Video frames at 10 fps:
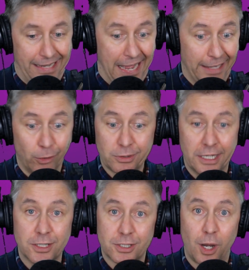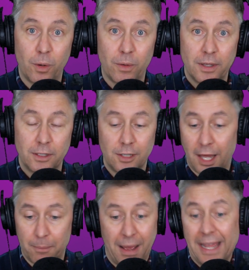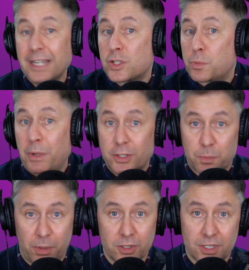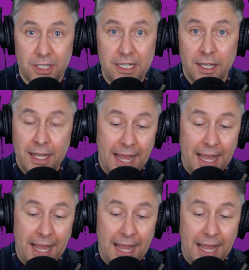I don't think so. Not in my experience personally,